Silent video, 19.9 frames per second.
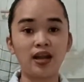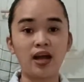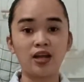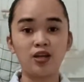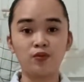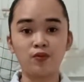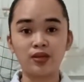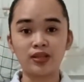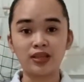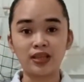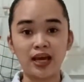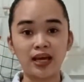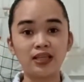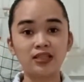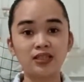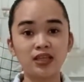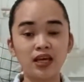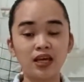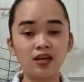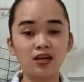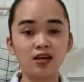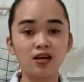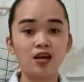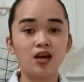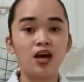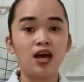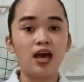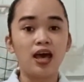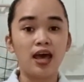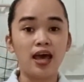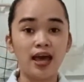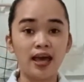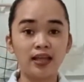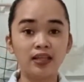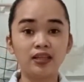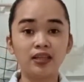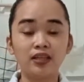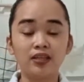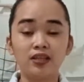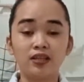adequate lighting
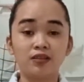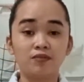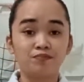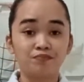and